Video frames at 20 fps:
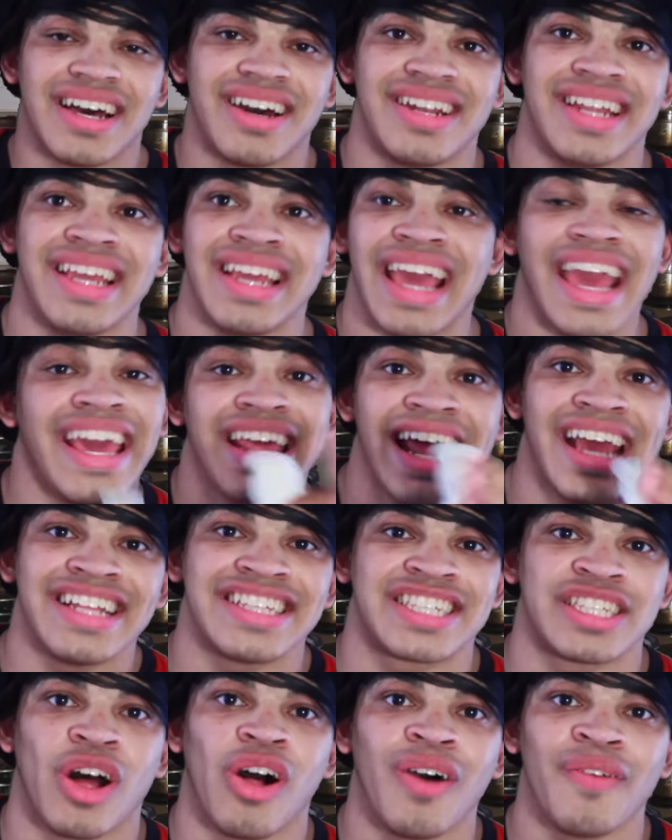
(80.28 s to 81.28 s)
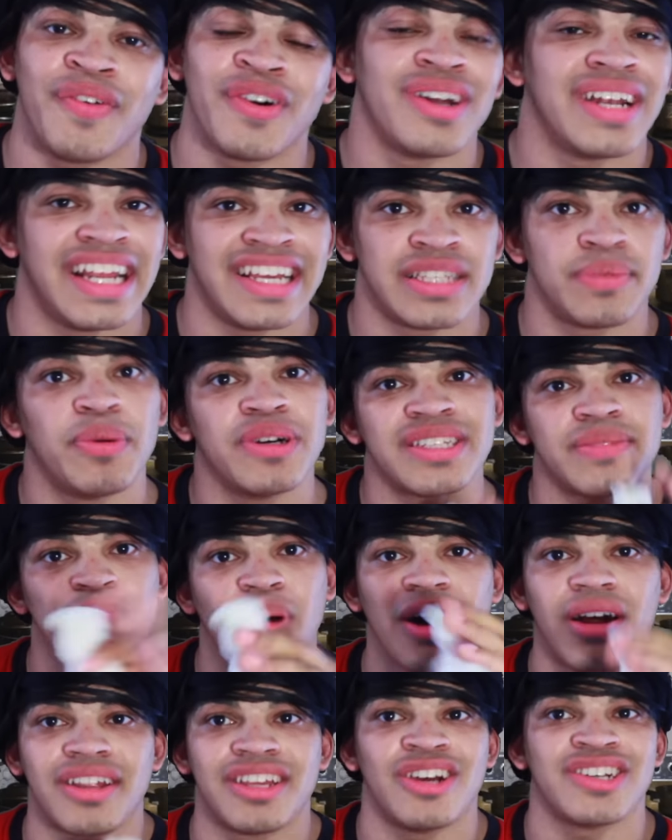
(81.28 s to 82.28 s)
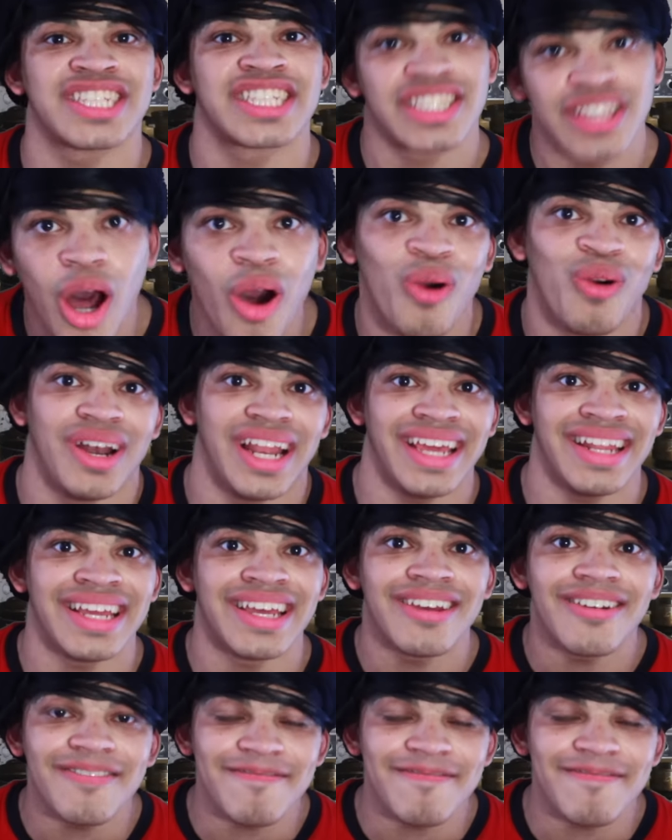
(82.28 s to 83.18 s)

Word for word: honey, it ain't soul food unless puts part of your soul in it.